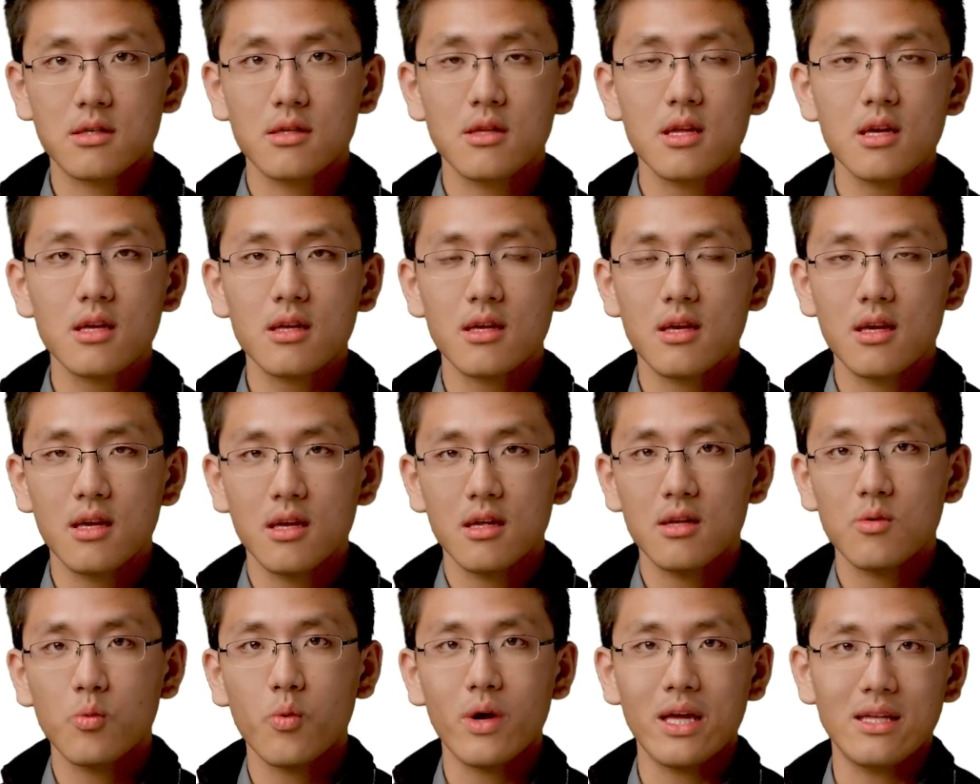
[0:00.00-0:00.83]
click
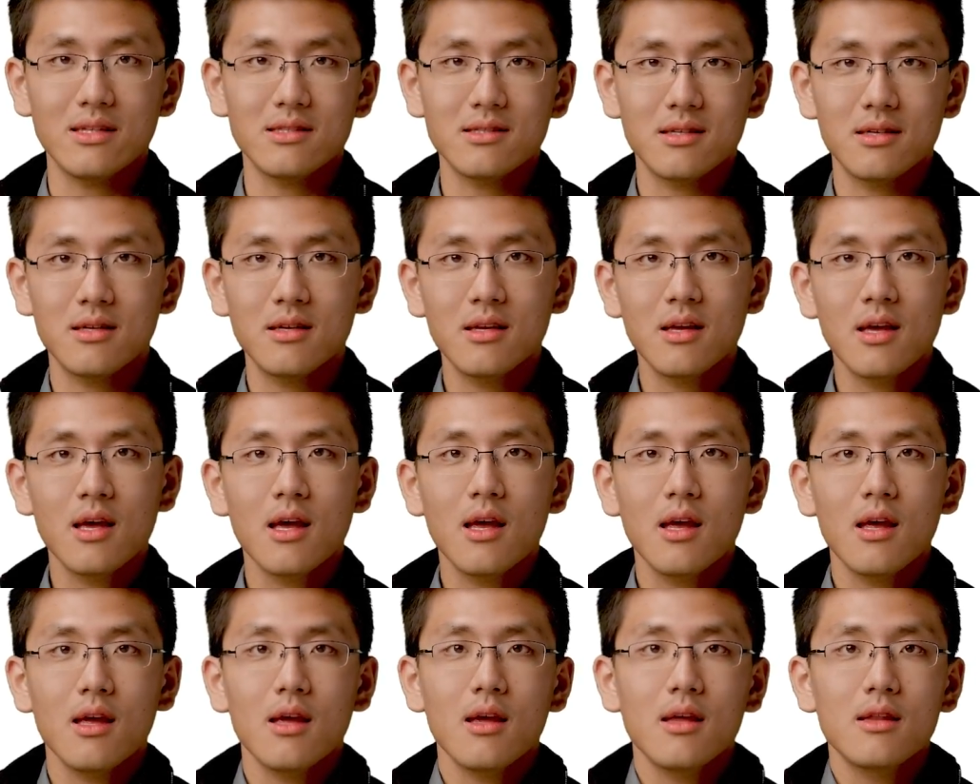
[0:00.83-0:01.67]
and wait.
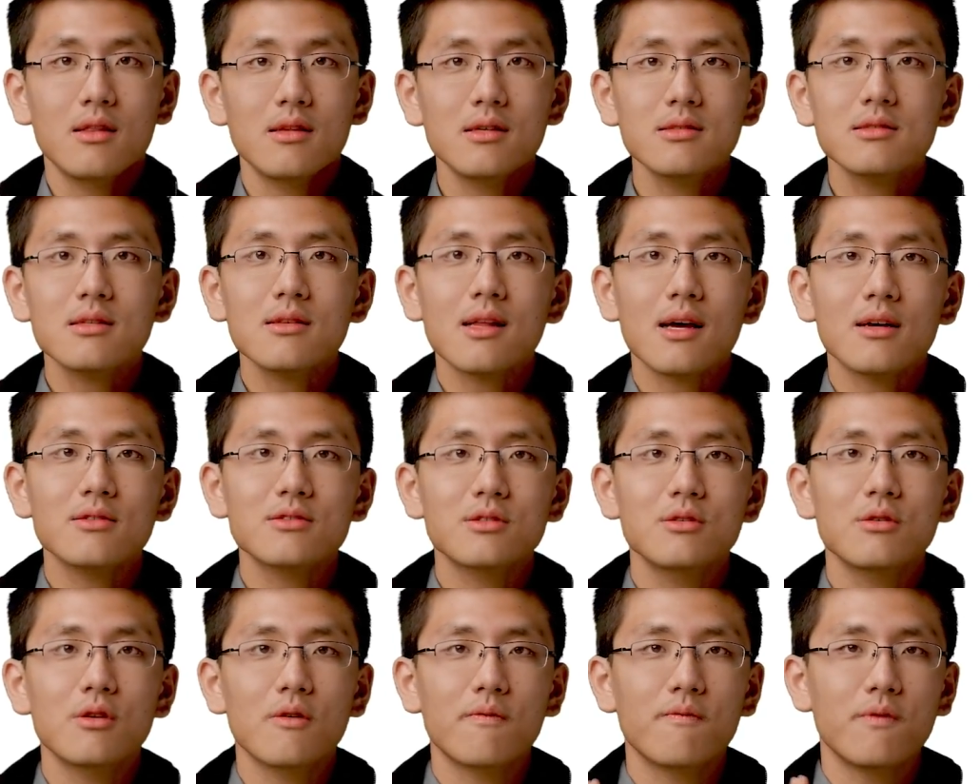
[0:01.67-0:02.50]
This allows
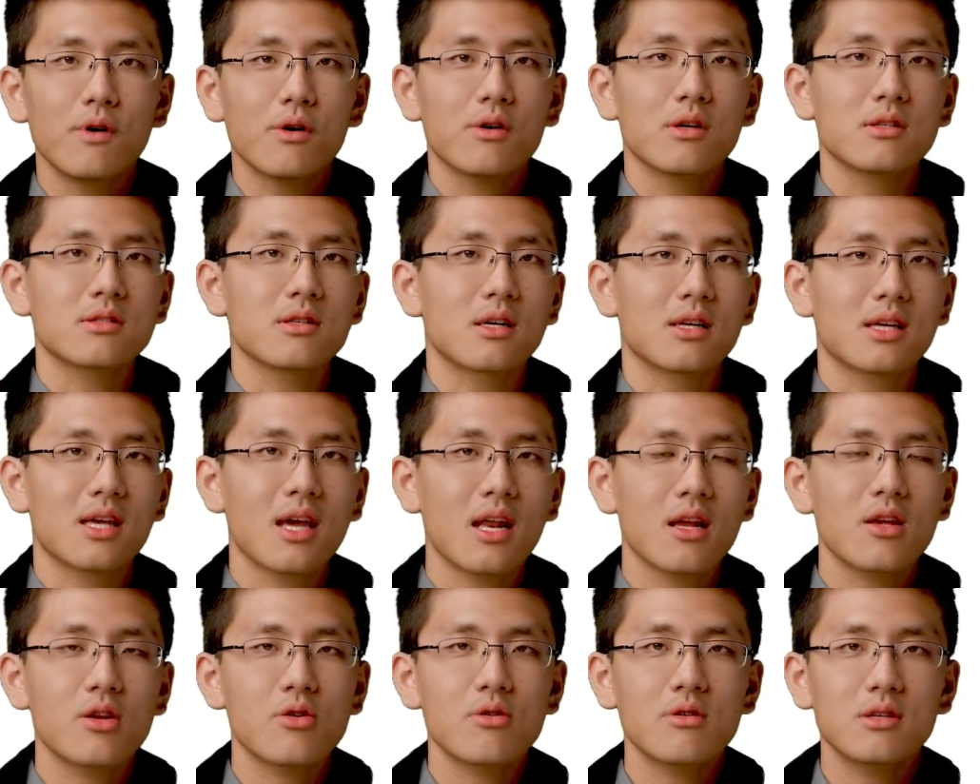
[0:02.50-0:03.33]
you to focus on
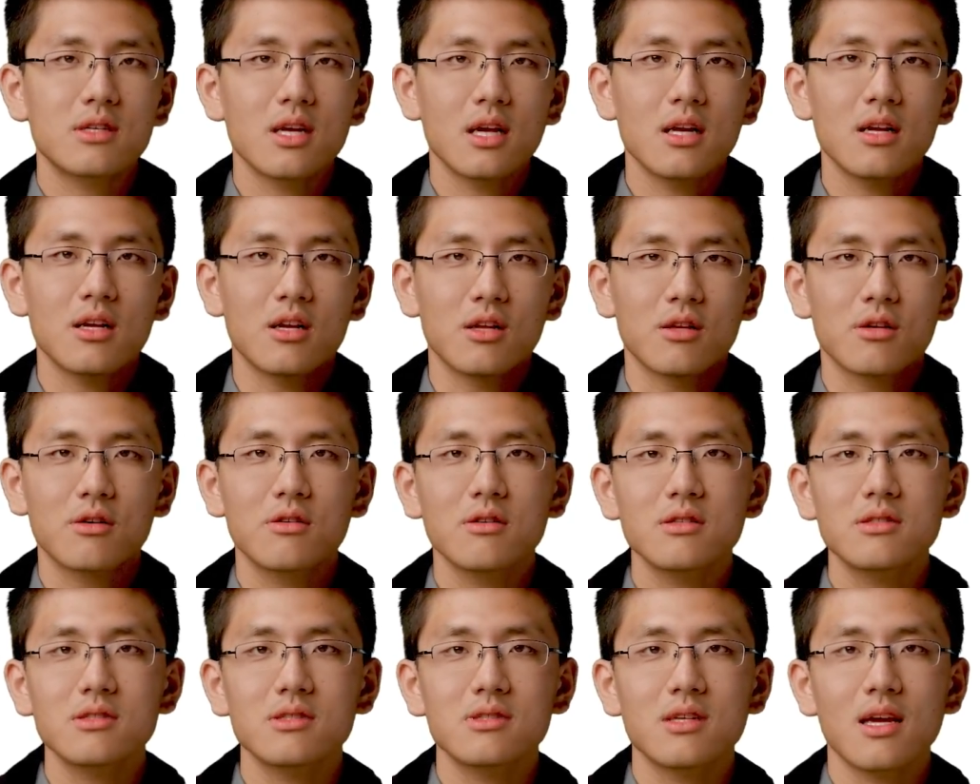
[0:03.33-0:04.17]
getting your data in a
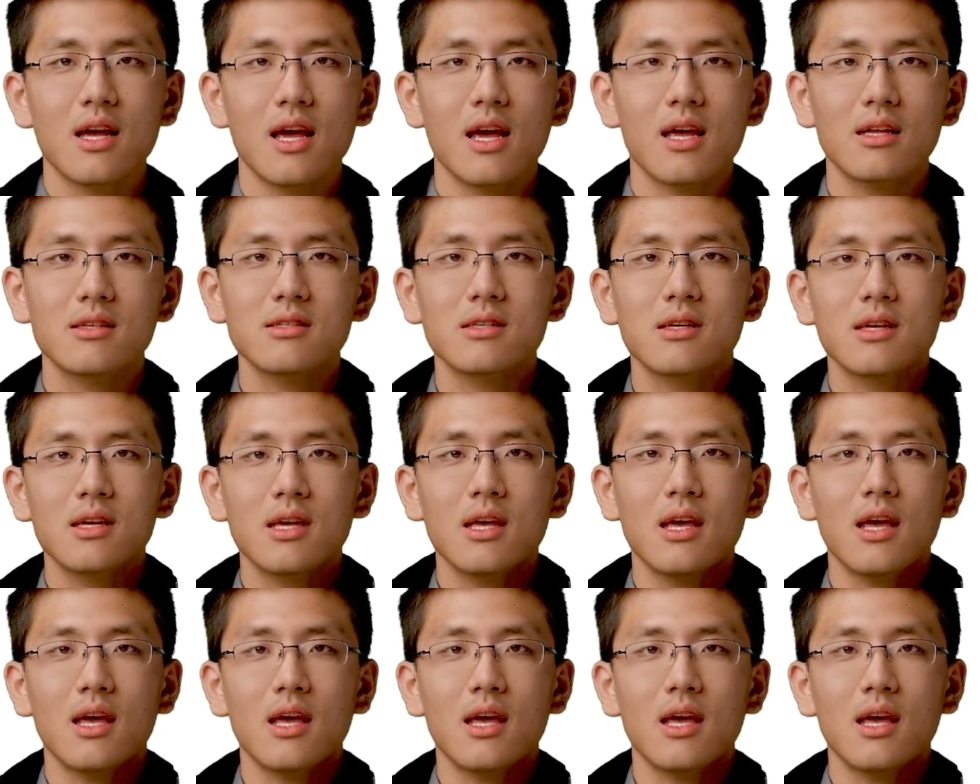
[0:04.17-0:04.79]
good state